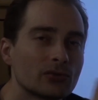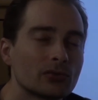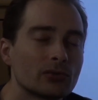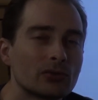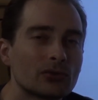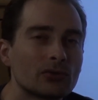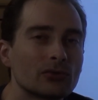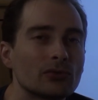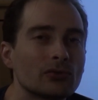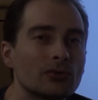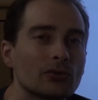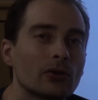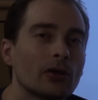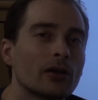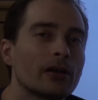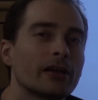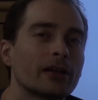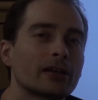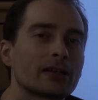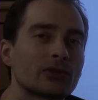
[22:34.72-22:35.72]

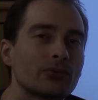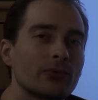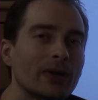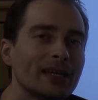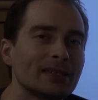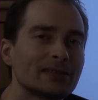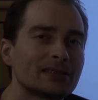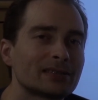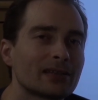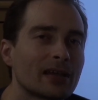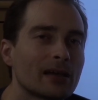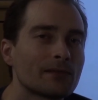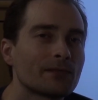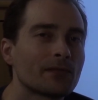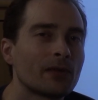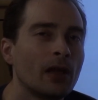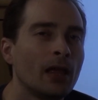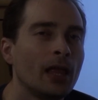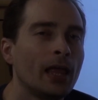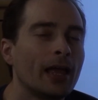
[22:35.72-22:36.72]
to create
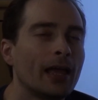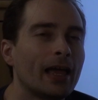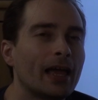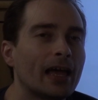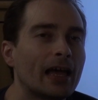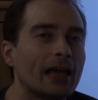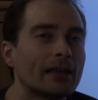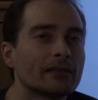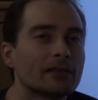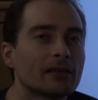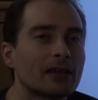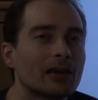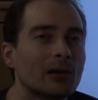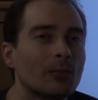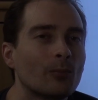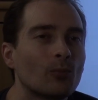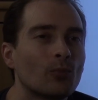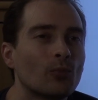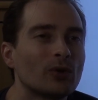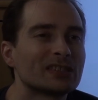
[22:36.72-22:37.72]
stuff.
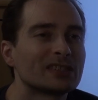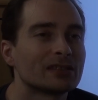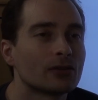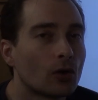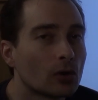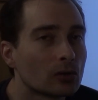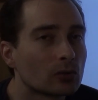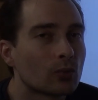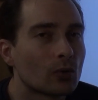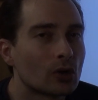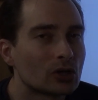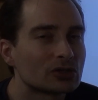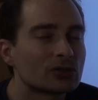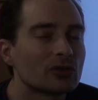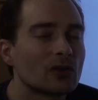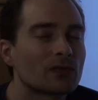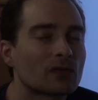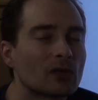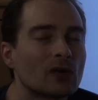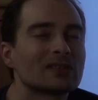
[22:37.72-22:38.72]
And with an old
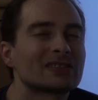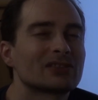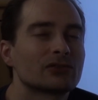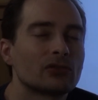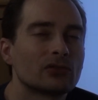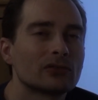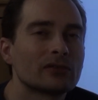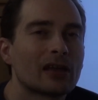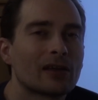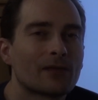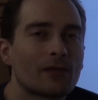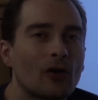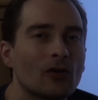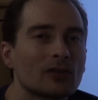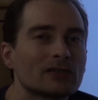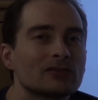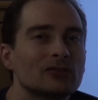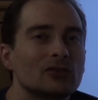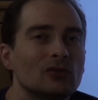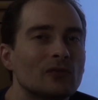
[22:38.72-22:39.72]
version, of course, you don't have
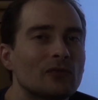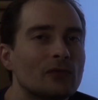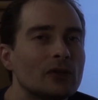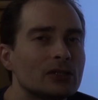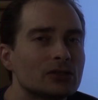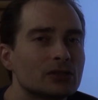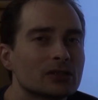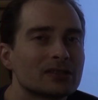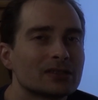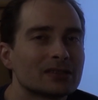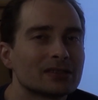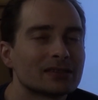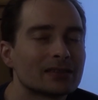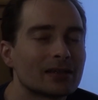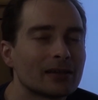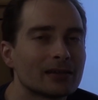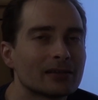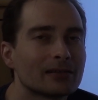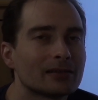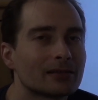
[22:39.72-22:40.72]
all the new features
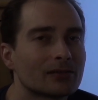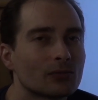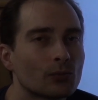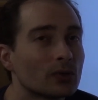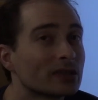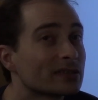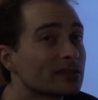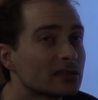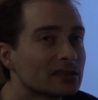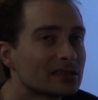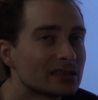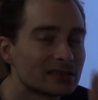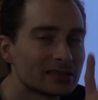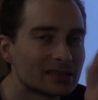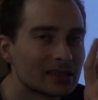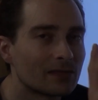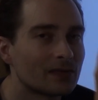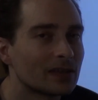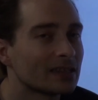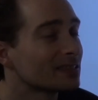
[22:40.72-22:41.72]
and wizards and
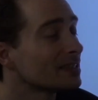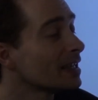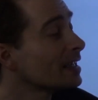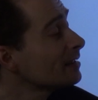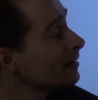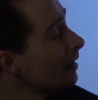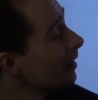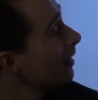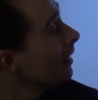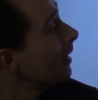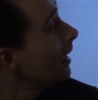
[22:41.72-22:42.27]
stuff like that.